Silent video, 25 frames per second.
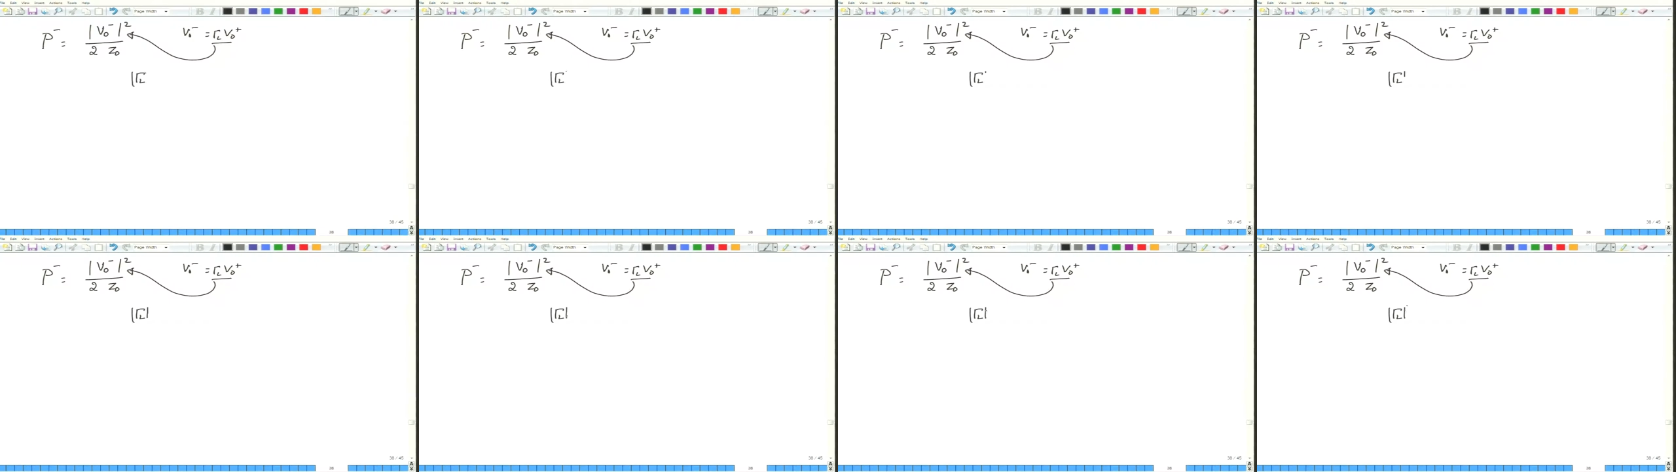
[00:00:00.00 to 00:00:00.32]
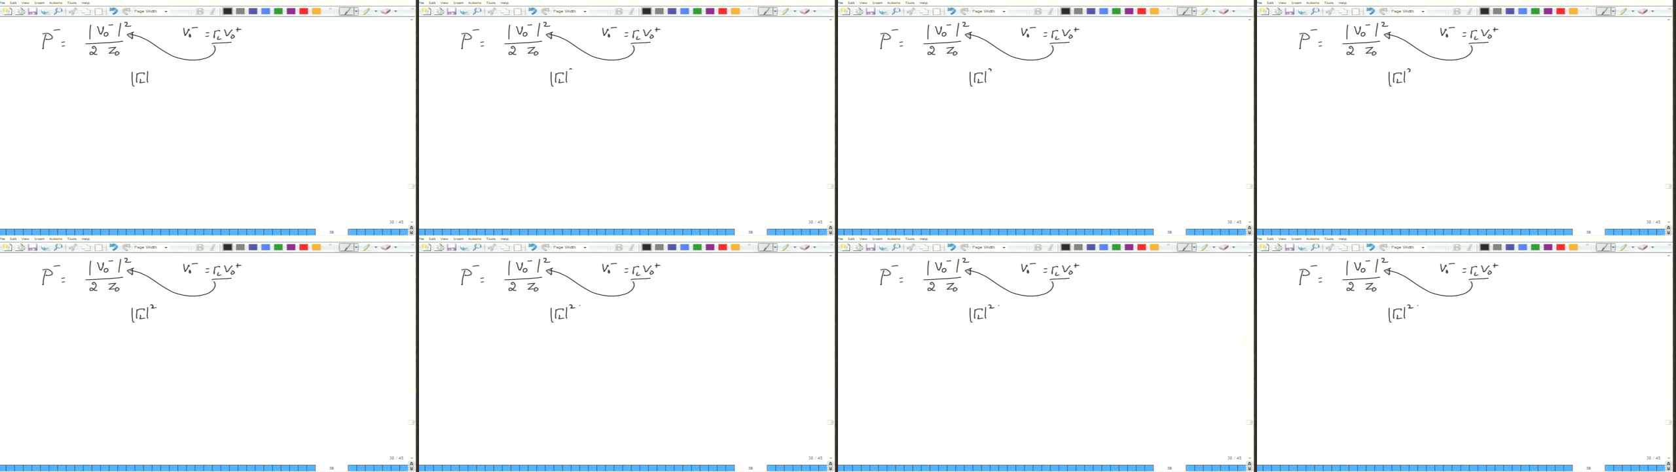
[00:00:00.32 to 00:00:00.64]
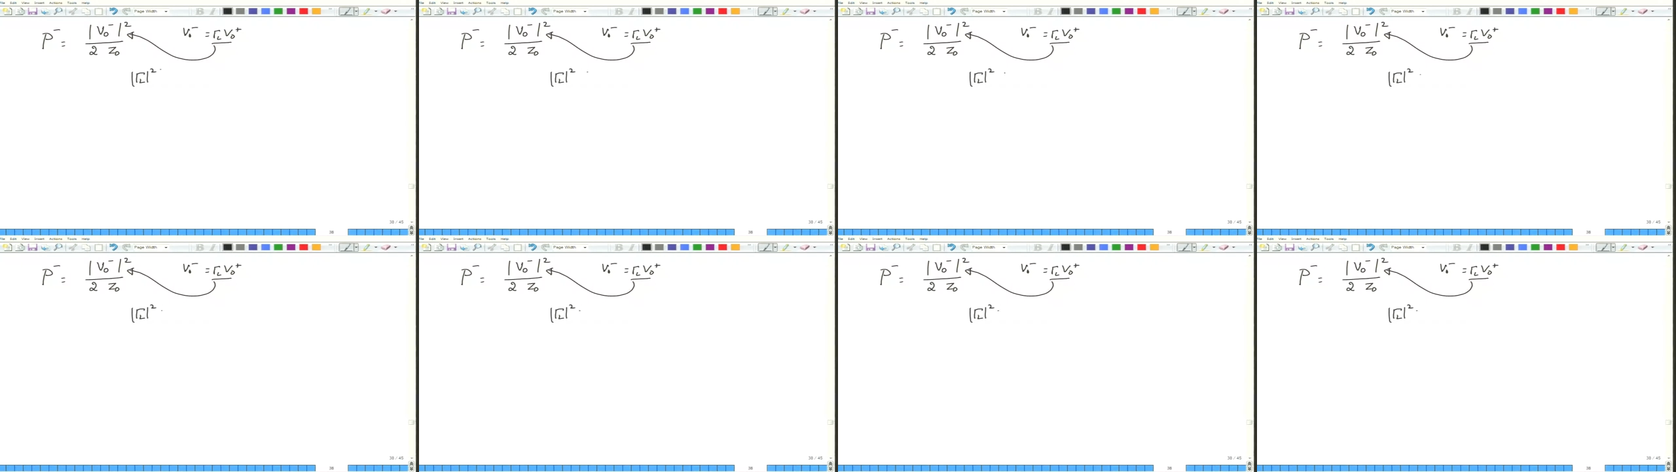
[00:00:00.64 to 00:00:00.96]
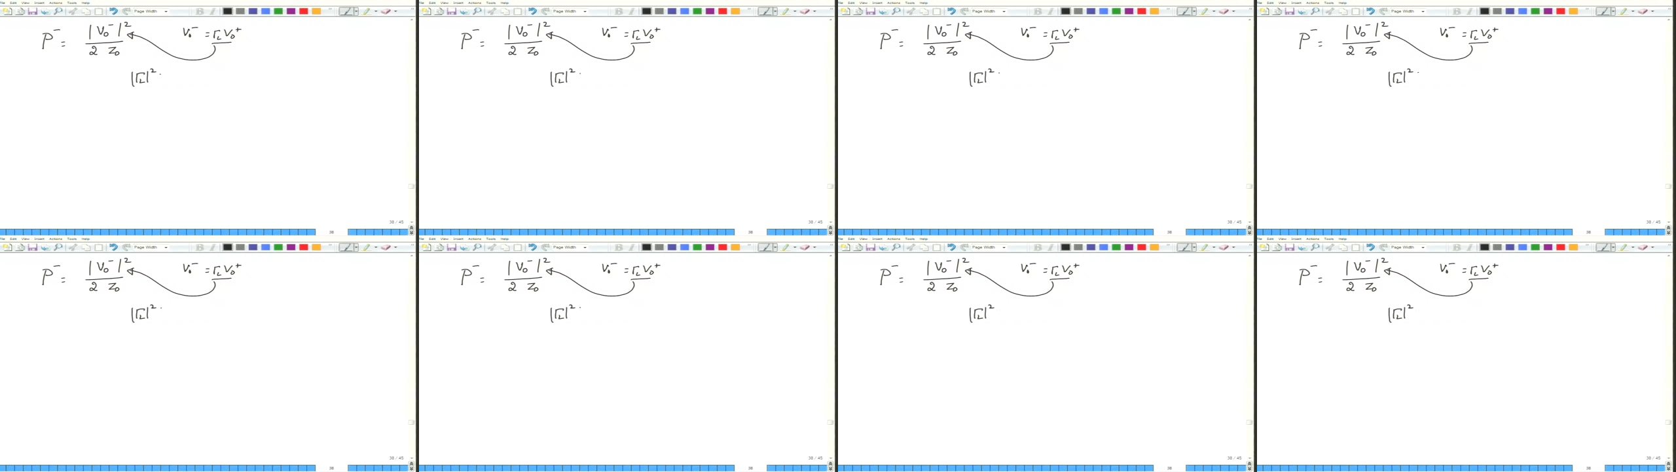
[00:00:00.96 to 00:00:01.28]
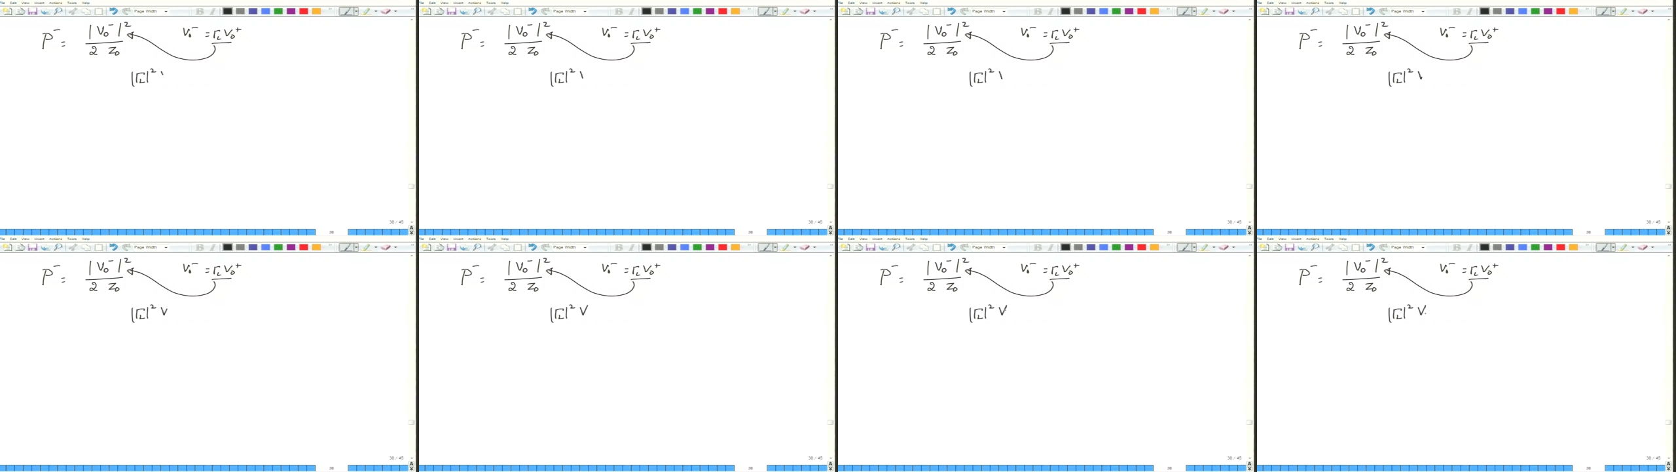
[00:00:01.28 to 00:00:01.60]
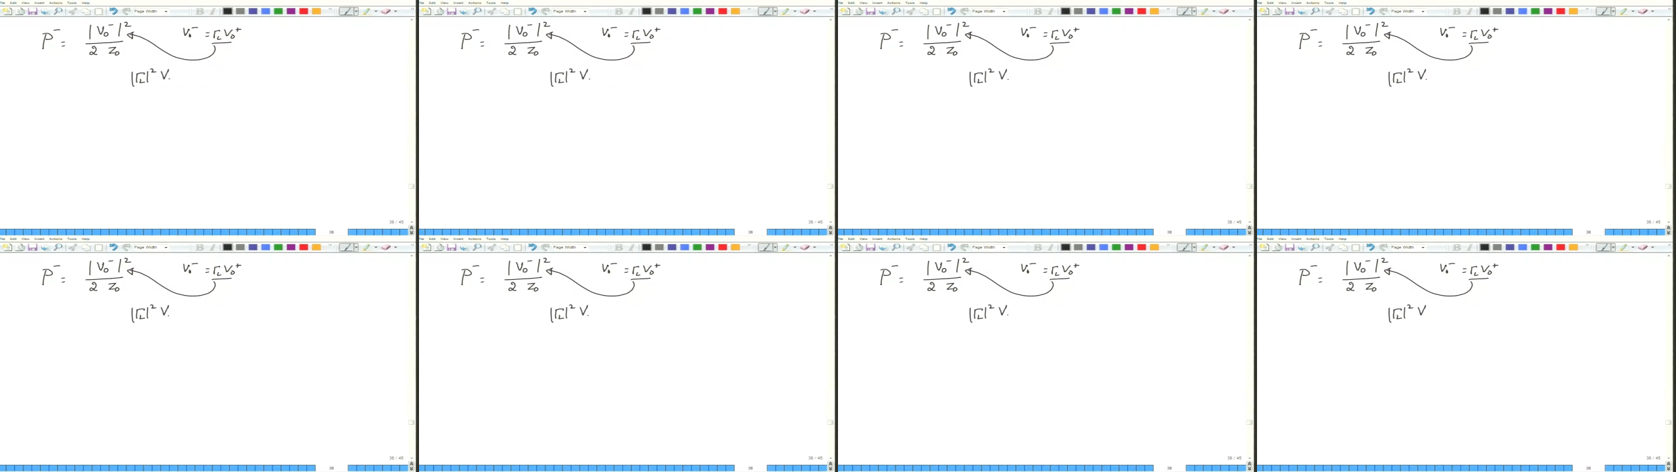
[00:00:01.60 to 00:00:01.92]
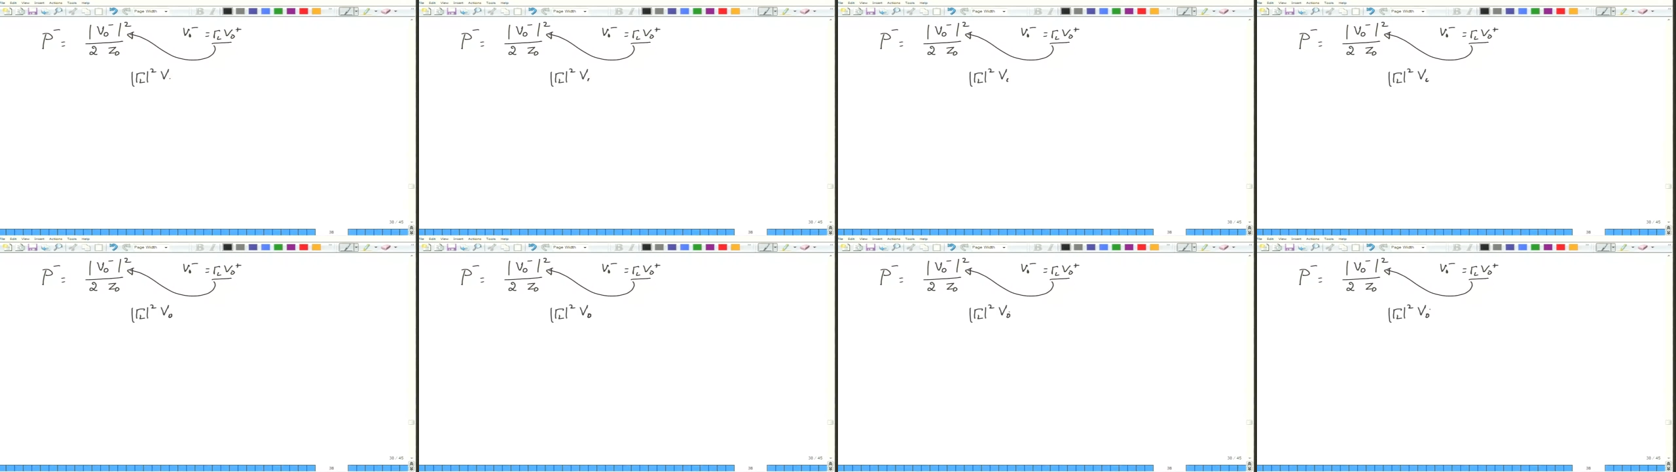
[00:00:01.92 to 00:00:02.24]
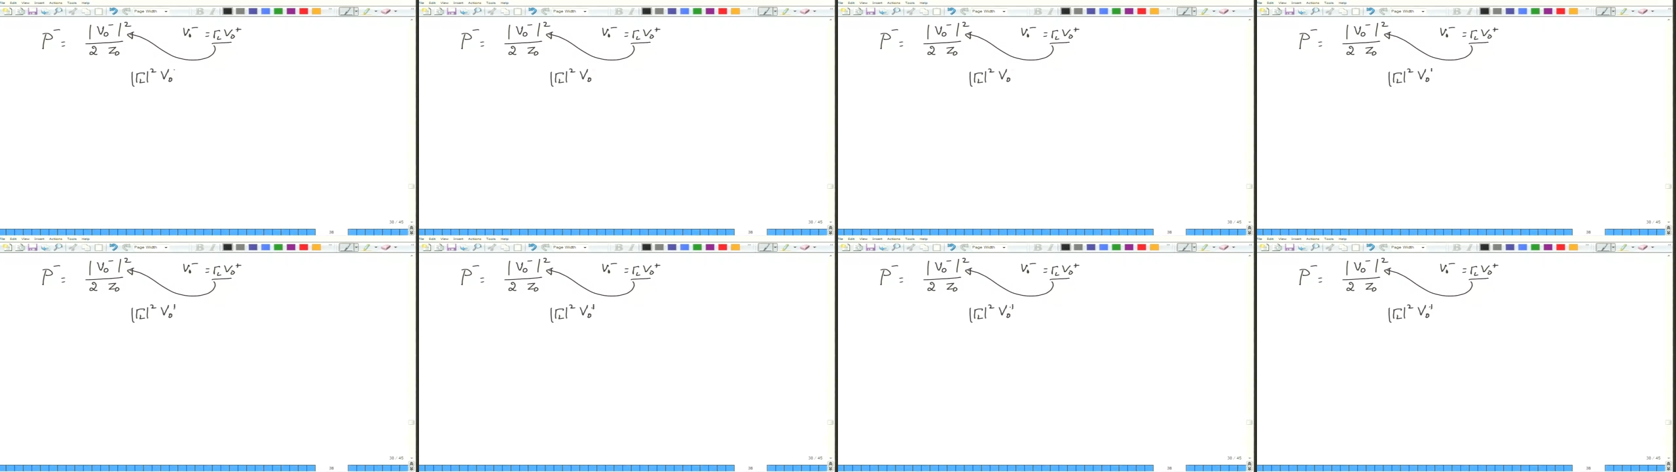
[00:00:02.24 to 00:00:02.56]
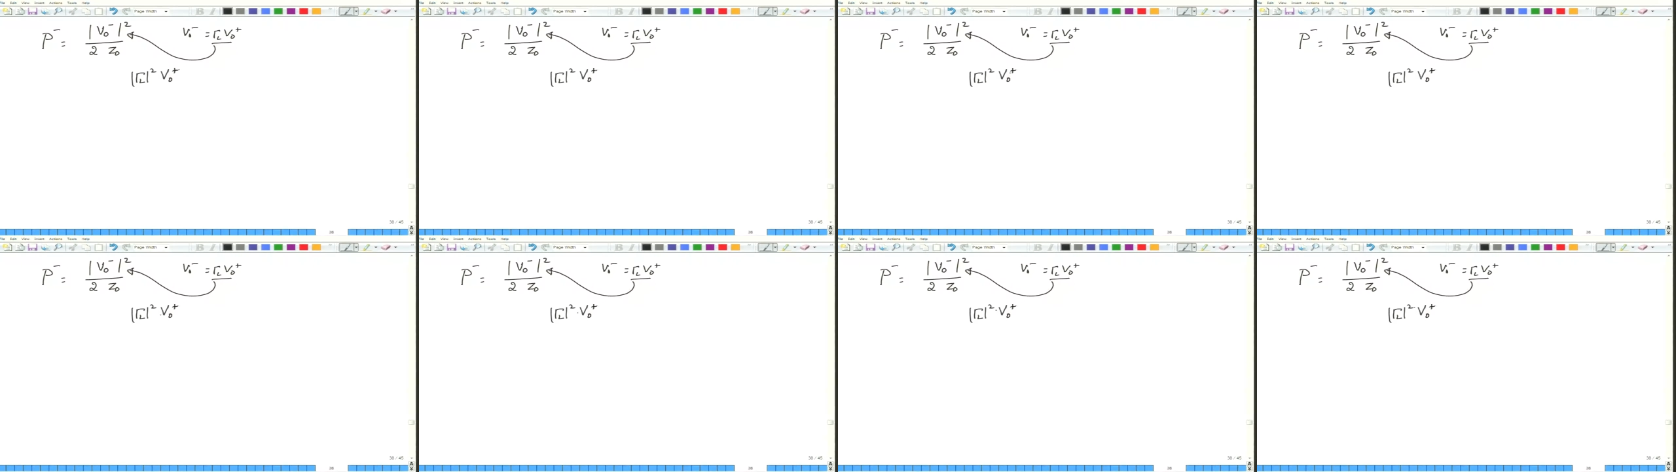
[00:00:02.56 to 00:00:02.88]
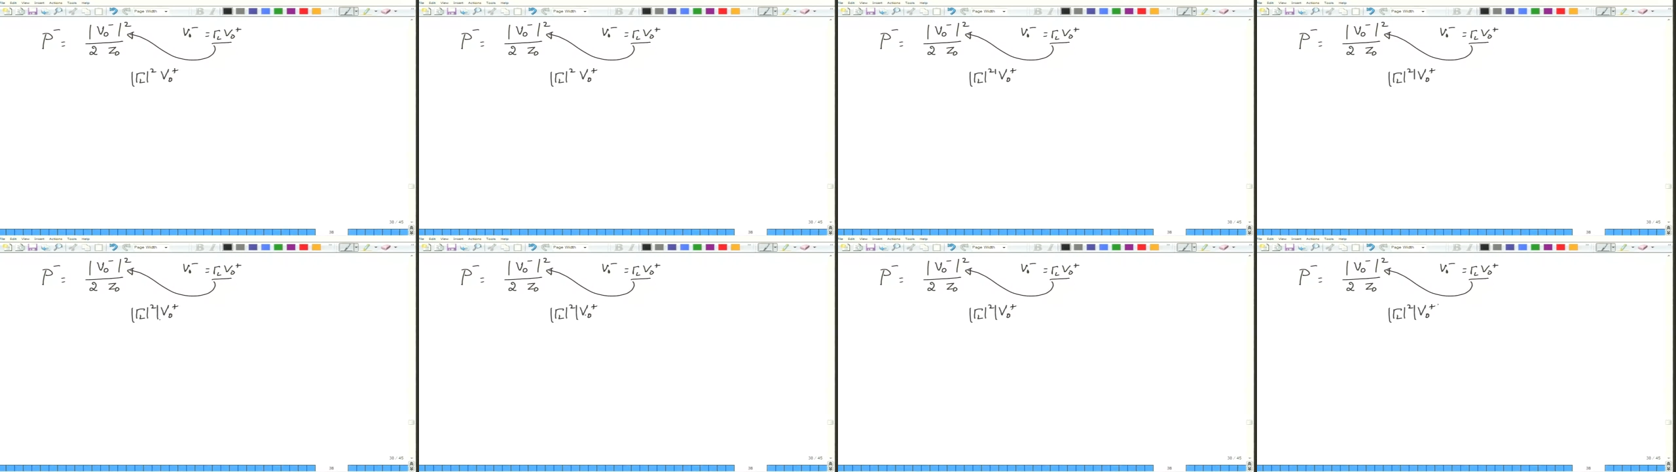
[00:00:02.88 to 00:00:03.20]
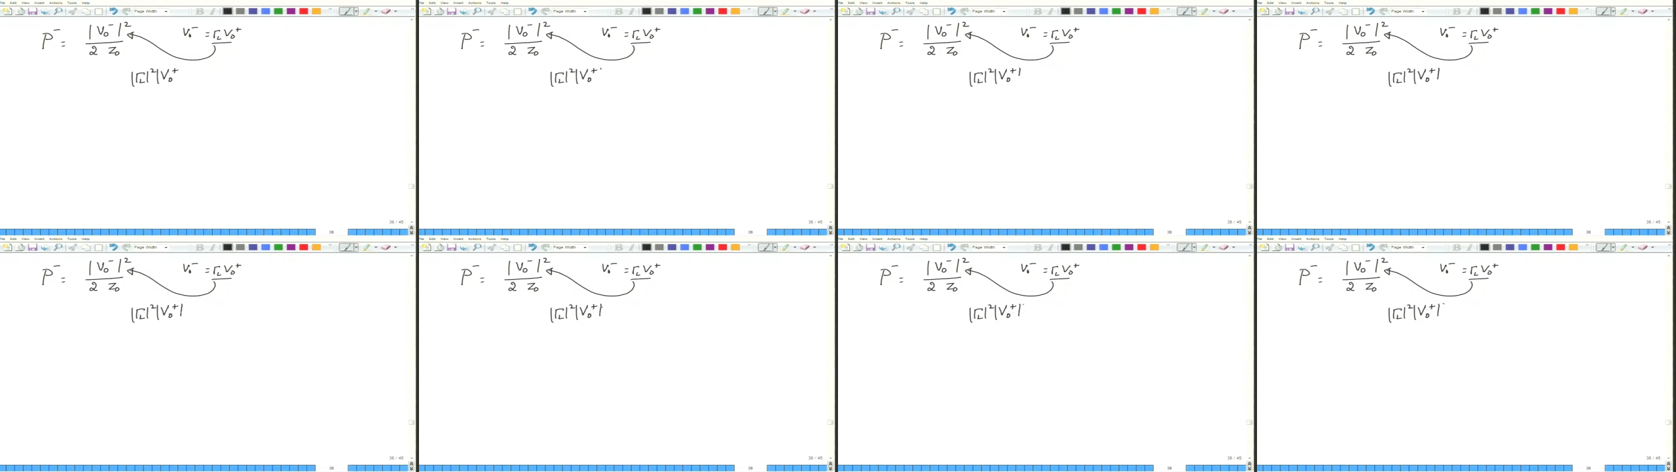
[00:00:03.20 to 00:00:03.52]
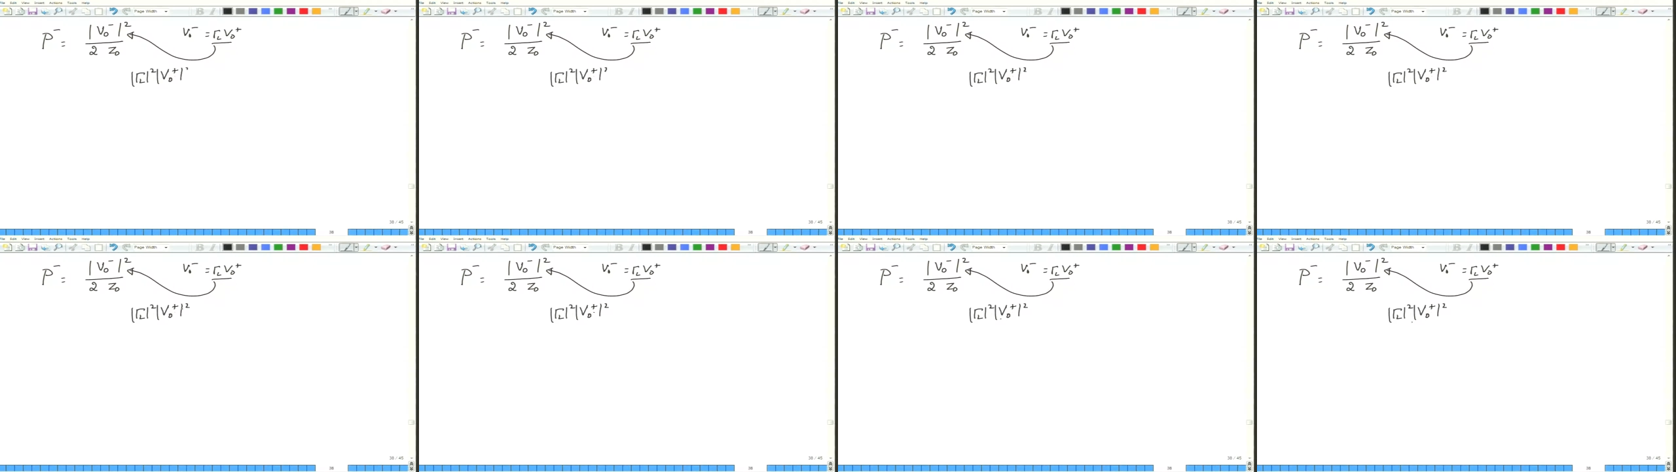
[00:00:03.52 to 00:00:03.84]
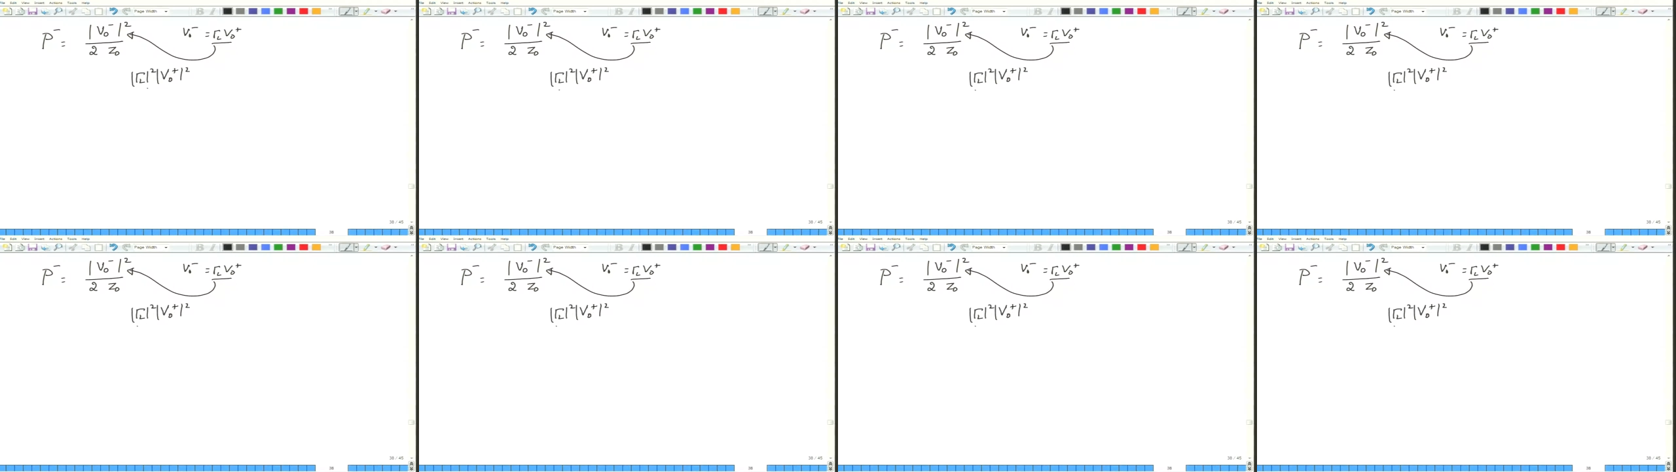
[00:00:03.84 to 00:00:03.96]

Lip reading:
(no speaker visible)